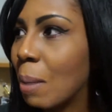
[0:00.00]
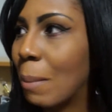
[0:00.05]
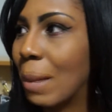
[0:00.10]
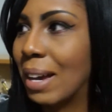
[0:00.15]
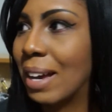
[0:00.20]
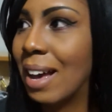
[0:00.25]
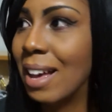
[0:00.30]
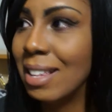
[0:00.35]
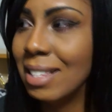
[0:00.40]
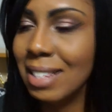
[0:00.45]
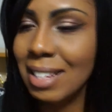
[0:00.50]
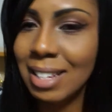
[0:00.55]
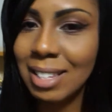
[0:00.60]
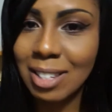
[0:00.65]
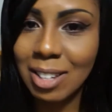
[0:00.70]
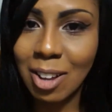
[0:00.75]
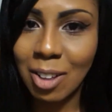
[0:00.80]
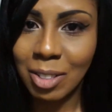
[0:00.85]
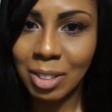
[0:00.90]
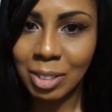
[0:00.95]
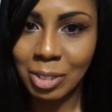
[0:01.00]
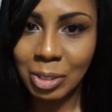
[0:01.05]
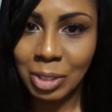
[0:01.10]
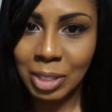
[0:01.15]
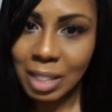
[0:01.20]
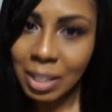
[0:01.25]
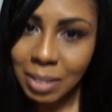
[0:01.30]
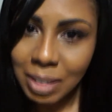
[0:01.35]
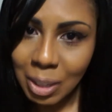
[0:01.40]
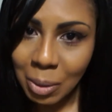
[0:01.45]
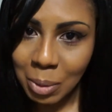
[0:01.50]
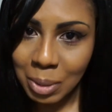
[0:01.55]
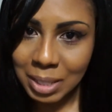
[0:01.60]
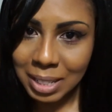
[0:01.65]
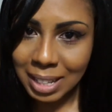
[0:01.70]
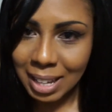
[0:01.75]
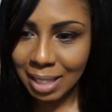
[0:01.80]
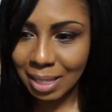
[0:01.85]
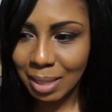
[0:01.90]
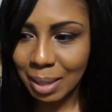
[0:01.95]
My cousins and all the little gifts I
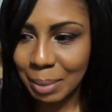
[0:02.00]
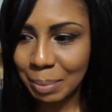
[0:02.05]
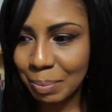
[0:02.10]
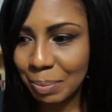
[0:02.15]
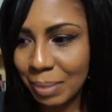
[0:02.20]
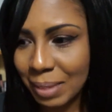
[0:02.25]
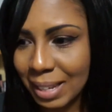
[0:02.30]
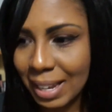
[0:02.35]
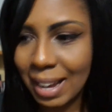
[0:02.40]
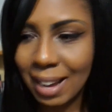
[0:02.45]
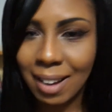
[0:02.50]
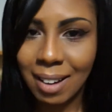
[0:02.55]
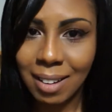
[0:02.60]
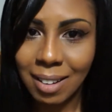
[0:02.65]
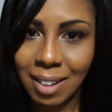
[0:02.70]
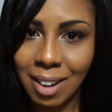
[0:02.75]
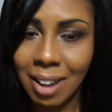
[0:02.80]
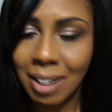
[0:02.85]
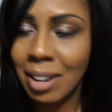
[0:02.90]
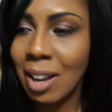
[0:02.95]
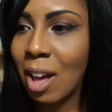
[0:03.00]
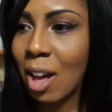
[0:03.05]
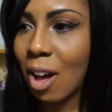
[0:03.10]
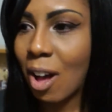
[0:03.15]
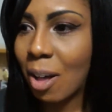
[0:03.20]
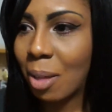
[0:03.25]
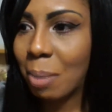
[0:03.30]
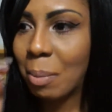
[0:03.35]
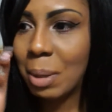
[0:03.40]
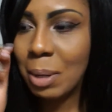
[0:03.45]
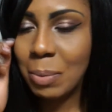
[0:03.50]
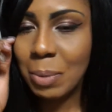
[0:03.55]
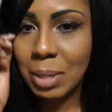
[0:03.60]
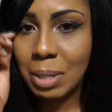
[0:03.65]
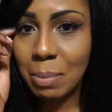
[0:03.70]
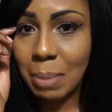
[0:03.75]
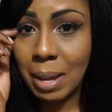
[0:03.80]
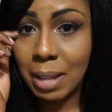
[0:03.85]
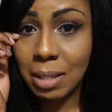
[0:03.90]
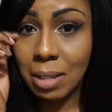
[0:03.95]
wanted to get them, yeah, gone. All the money we
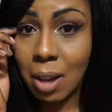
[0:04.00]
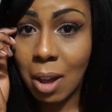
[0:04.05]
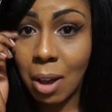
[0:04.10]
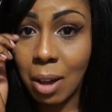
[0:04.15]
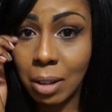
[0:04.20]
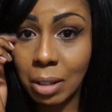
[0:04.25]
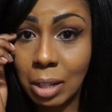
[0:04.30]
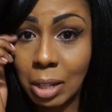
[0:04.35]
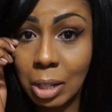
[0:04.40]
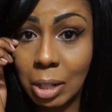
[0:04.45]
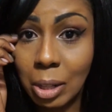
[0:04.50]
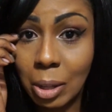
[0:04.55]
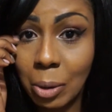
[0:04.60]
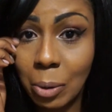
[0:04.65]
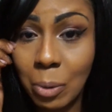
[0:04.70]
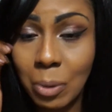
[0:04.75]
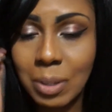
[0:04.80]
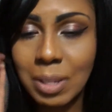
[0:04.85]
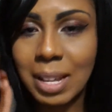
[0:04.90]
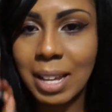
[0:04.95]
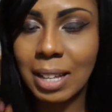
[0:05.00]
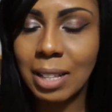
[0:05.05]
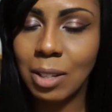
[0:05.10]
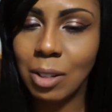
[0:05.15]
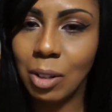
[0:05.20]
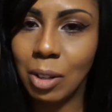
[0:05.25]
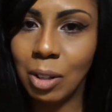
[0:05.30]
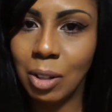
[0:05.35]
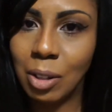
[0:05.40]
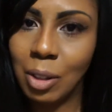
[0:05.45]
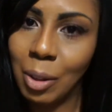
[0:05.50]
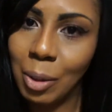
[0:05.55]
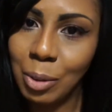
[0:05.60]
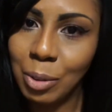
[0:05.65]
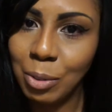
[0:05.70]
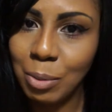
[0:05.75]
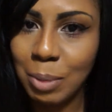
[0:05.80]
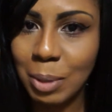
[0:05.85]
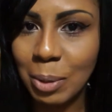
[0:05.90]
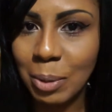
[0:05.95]
spent on clothes, like little
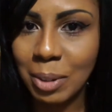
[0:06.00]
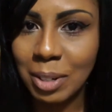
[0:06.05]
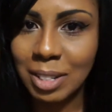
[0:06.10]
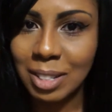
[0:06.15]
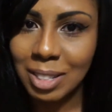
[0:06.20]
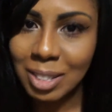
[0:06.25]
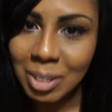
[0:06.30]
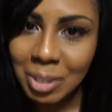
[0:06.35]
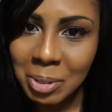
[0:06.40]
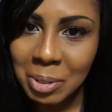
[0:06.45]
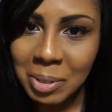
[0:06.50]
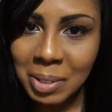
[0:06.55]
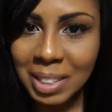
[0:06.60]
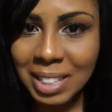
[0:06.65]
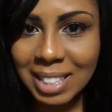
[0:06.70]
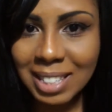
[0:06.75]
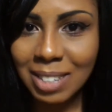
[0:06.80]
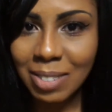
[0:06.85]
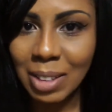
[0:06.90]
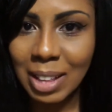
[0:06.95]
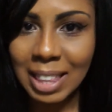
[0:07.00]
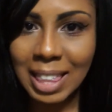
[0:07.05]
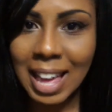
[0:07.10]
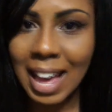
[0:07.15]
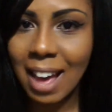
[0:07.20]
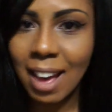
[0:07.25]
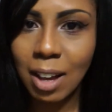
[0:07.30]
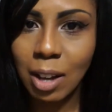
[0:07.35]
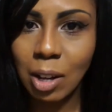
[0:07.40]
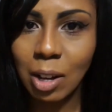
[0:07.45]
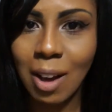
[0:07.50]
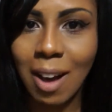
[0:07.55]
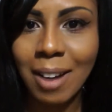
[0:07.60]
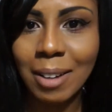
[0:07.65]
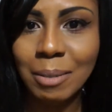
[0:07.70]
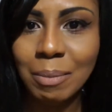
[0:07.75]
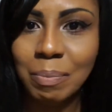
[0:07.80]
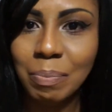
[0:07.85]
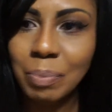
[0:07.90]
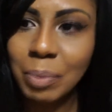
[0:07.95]
clothes for me to wear to school and stuff like that,
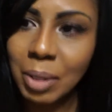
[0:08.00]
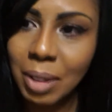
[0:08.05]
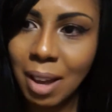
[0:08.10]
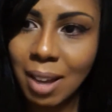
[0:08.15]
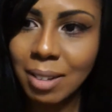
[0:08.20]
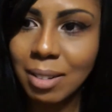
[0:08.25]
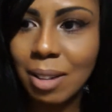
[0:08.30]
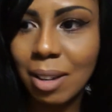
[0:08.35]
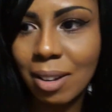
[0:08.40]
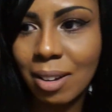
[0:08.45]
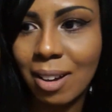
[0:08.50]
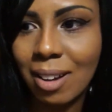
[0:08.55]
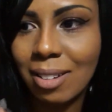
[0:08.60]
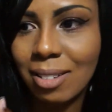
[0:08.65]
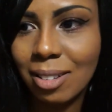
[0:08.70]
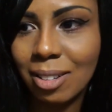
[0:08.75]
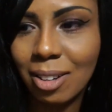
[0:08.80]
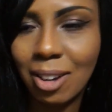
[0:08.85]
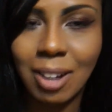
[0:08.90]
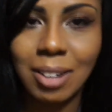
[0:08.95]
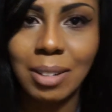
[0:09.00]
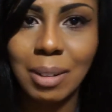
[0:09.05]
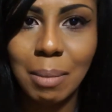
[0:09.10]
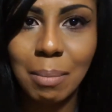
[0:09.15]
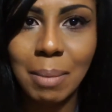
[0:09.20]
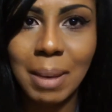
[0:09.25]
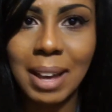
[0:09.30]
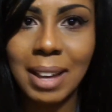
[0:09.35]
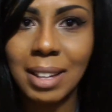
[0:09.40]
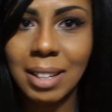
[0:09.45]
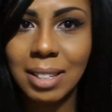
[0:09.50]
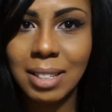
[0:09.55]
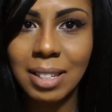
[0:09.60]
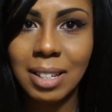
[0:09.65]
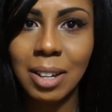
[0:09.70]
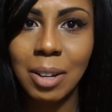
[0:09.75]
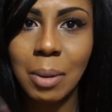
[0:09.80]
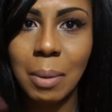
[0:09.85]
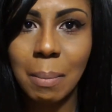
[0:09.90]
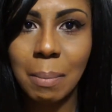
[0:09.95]
gone, gone, gone, gone. Bye,
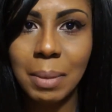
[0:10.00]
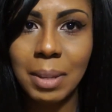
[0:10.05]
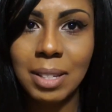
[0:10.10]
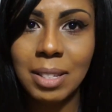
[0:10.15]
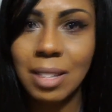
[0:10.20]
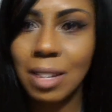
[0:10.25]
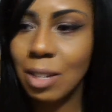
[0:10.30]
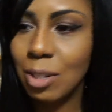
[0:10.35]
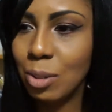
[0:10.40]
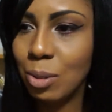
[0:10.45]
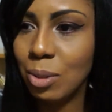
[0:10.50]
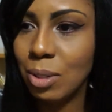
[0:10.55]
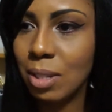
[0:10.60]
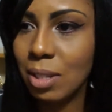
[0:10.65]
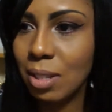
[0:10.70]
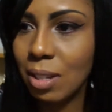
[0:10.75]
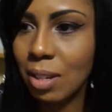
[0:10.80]
see ya, peace, deuces,